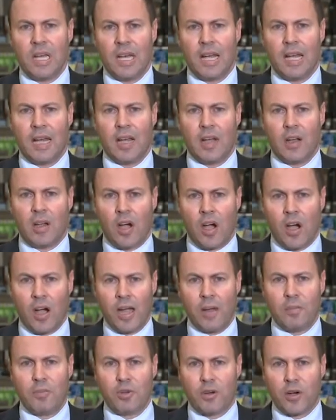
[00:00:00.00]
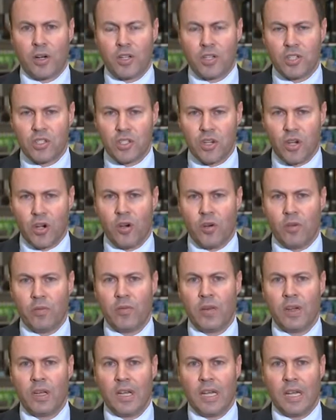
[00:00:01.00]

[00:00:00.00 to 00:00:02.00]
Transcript: I am trying to solve